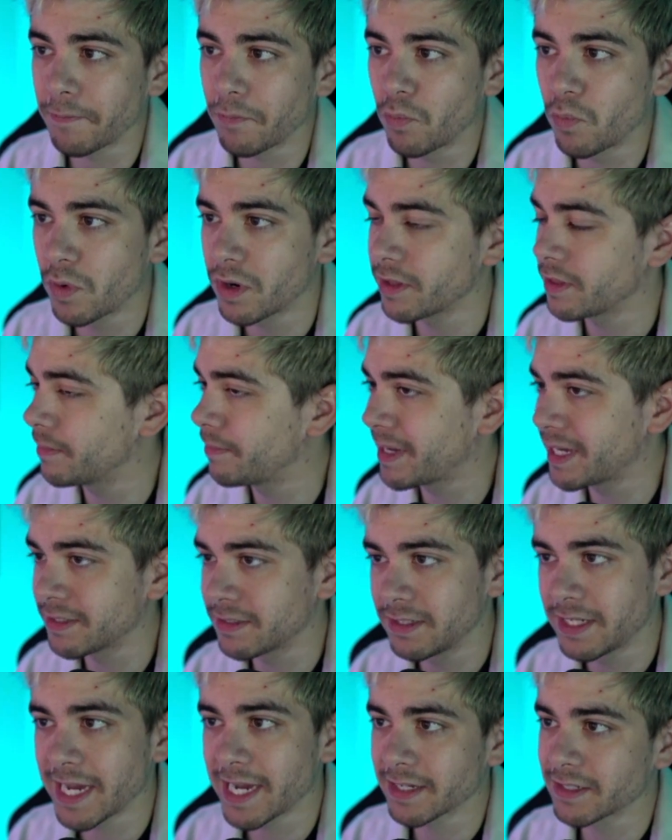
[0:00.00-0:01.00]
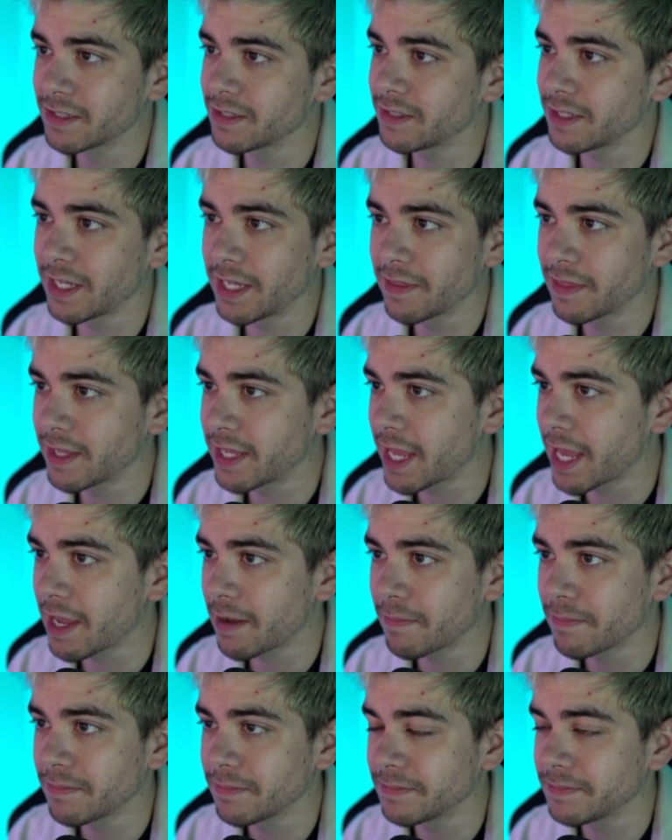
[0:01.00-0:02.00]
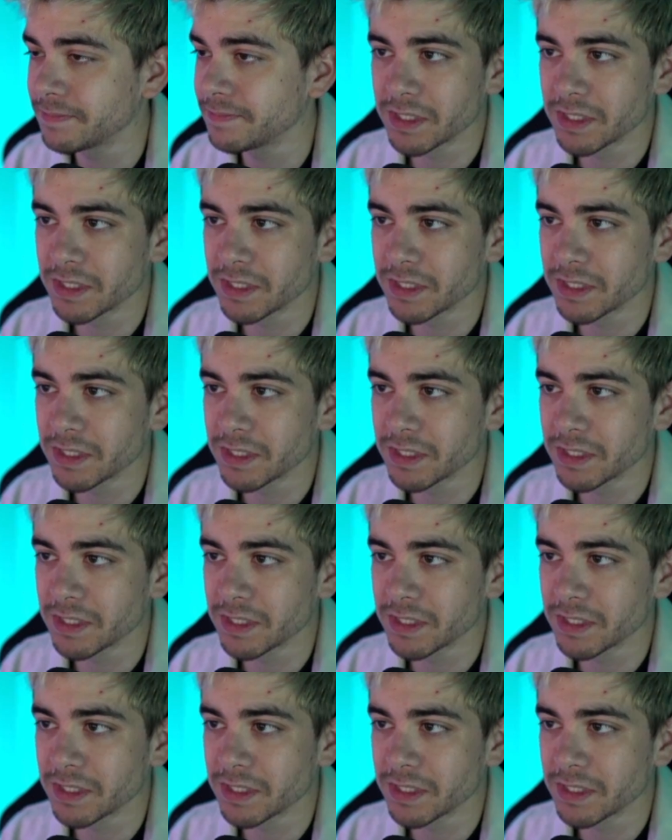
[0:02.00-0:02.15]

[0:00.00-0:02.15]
One of the best decks in the game,